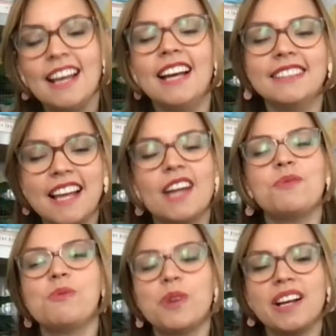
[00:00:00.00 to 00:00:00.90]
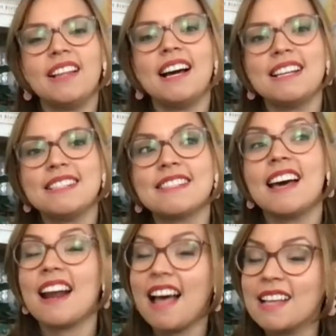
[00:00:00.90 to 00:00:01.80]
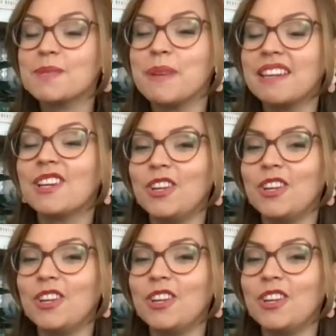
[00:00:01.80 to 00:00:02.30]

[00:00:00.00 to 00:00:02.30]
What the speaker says: And then we realize that has been a